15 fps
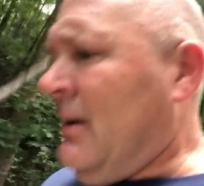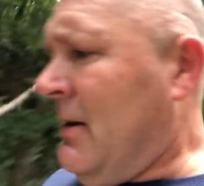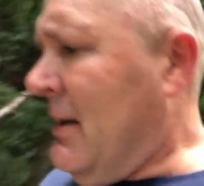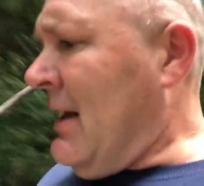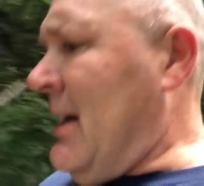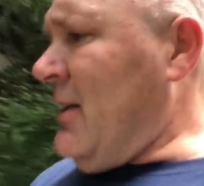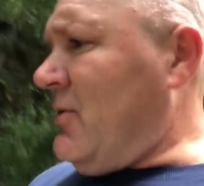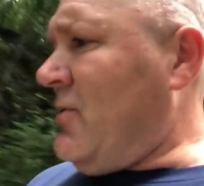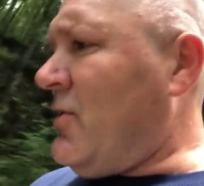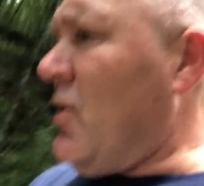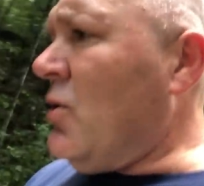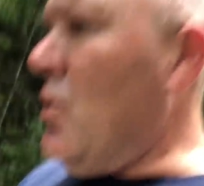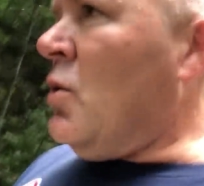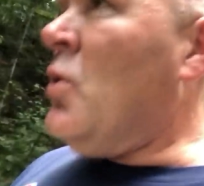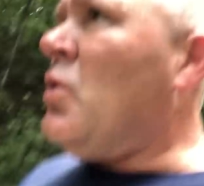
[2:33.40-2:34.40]
get out of
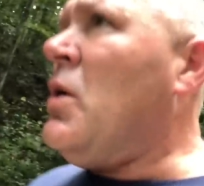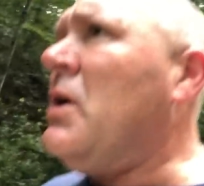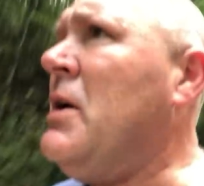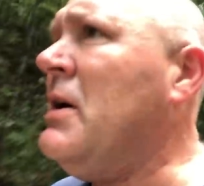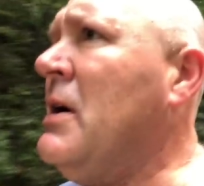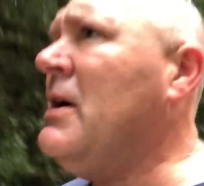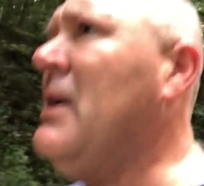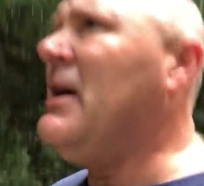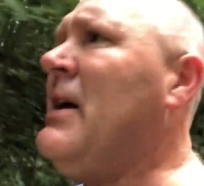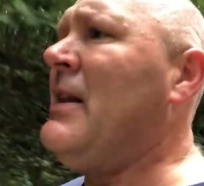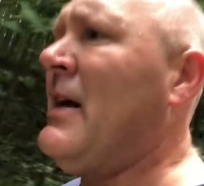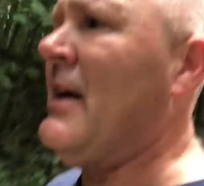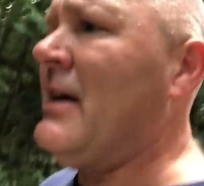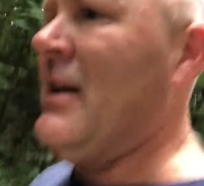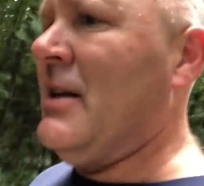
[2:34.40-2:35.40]
school and
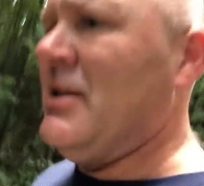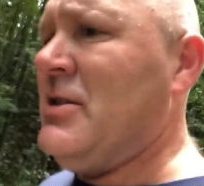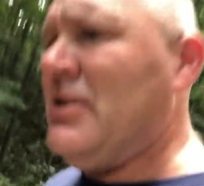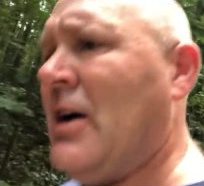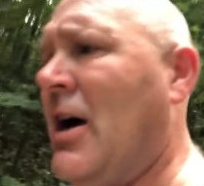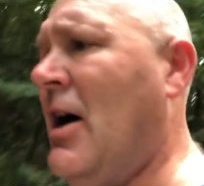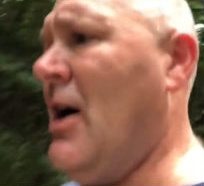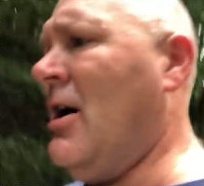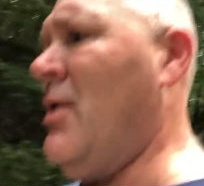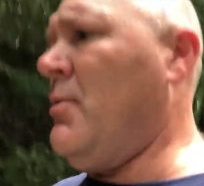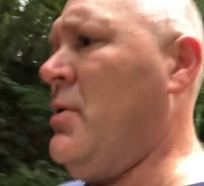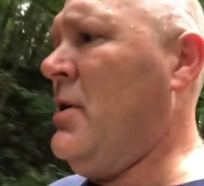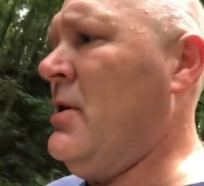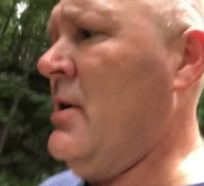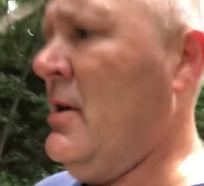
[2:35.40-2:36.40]
they get a
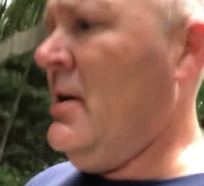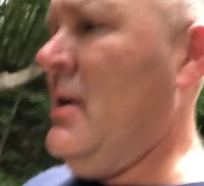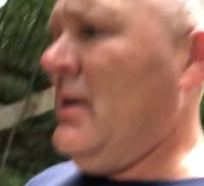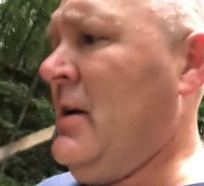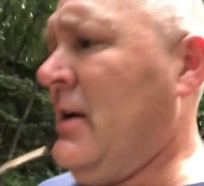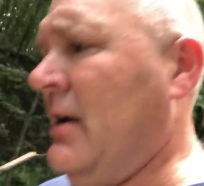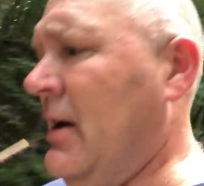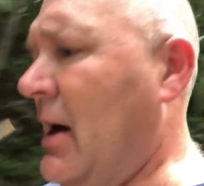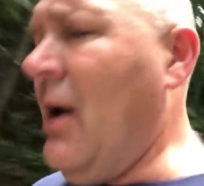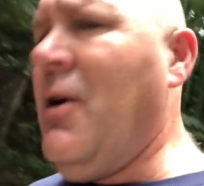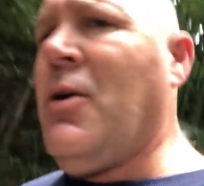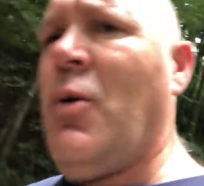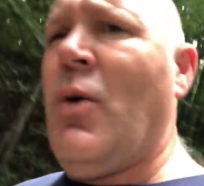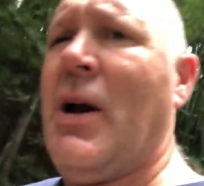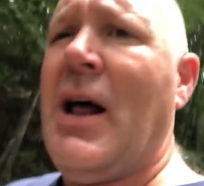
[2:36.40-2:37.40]
job. I don't
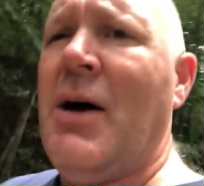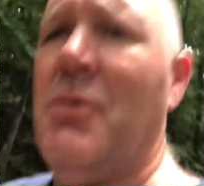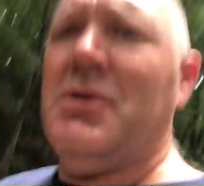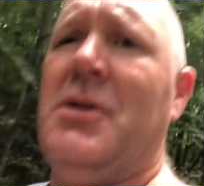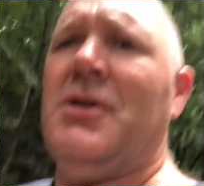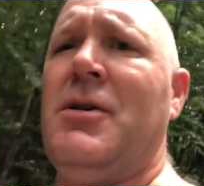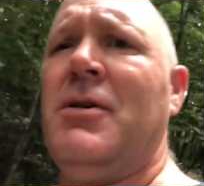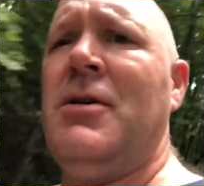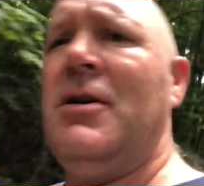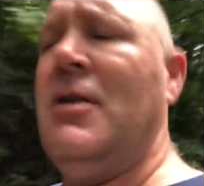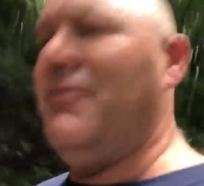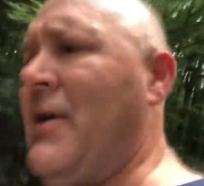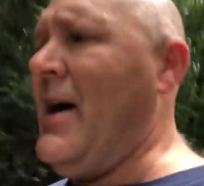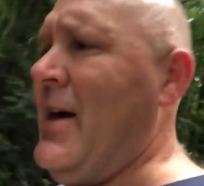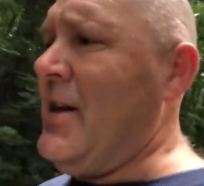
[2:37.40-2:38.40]
know what I would do.
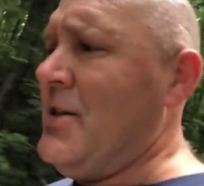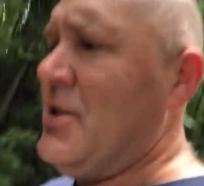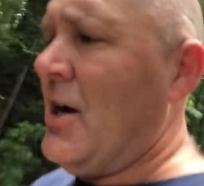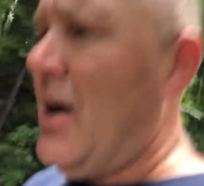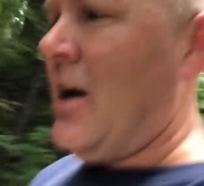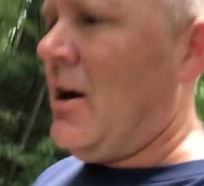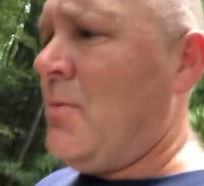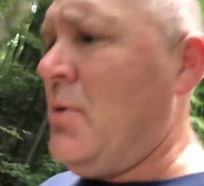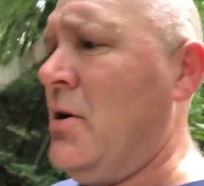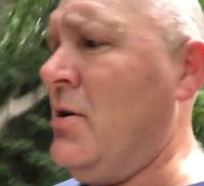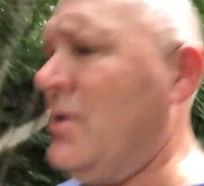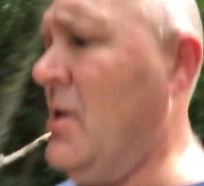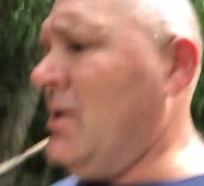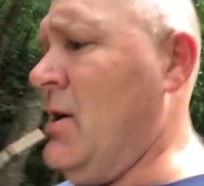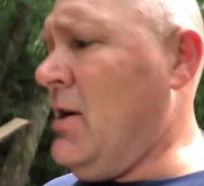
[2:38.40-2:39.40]
If I had a job
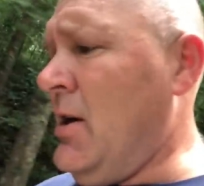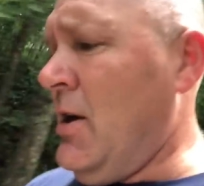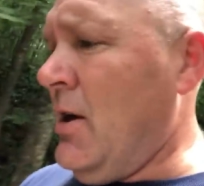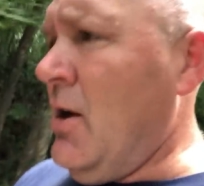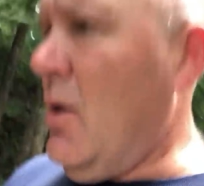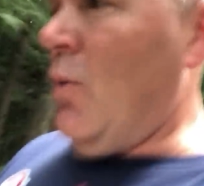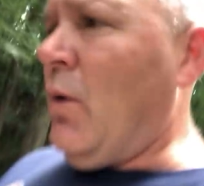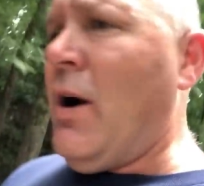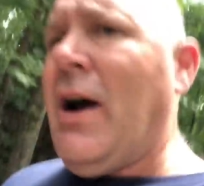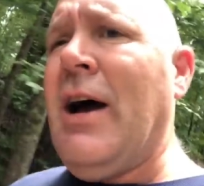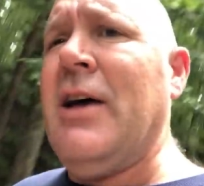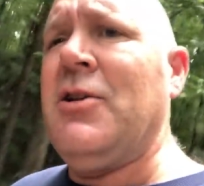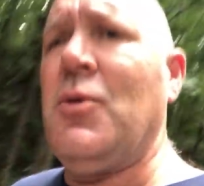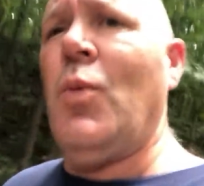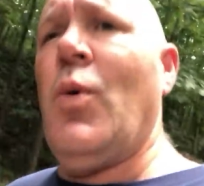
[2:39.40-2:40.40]
where I
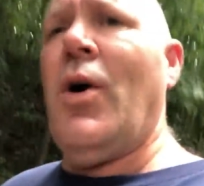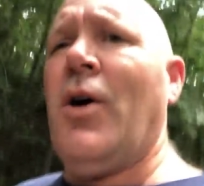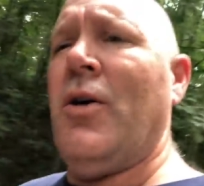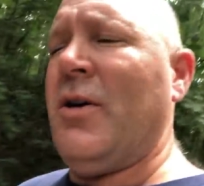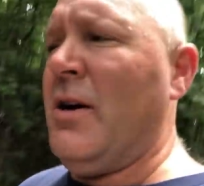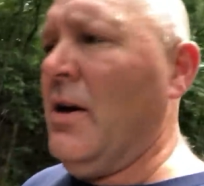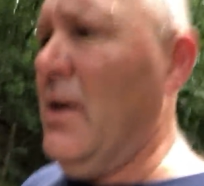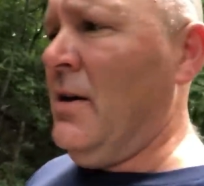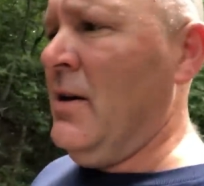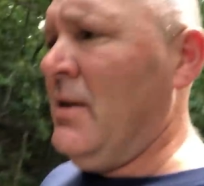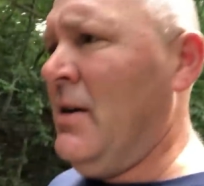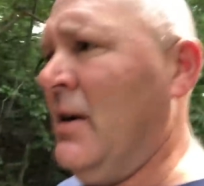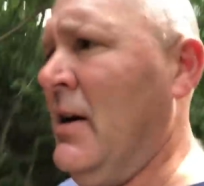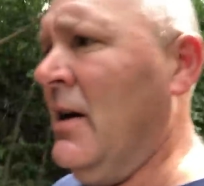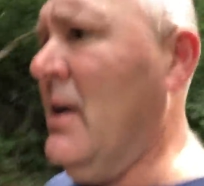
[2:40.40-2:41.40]
had to work
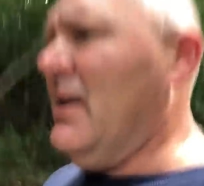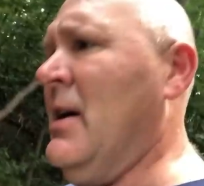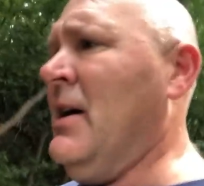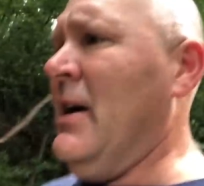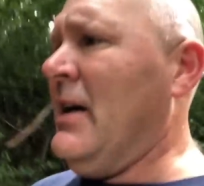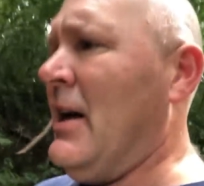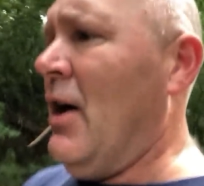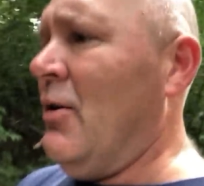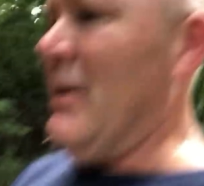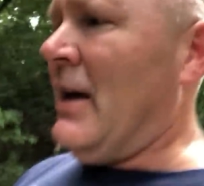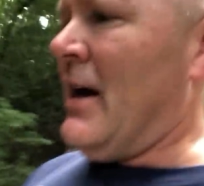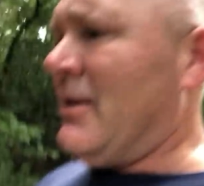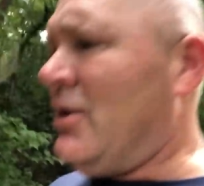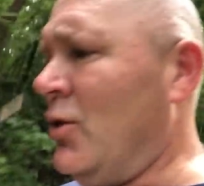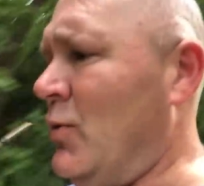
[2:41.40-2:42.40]
and I only
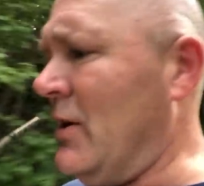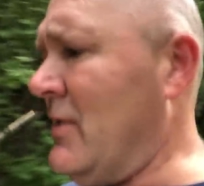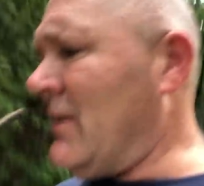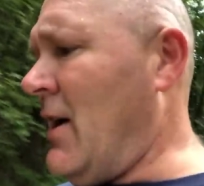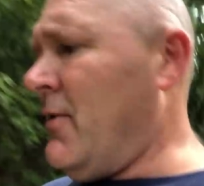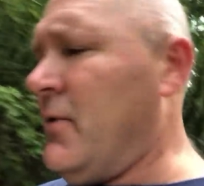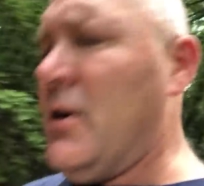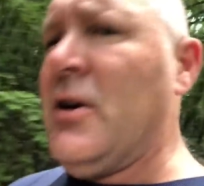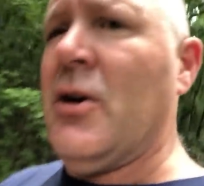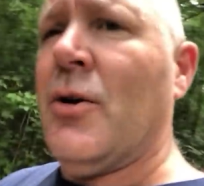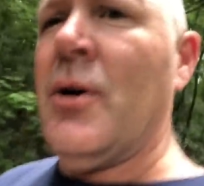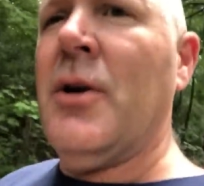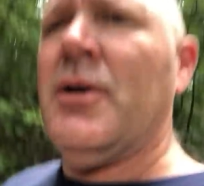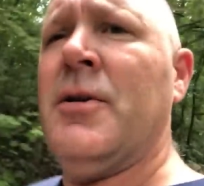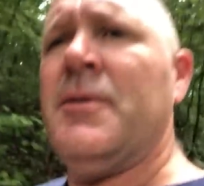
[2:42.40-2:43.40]
got 2 weeks off a year,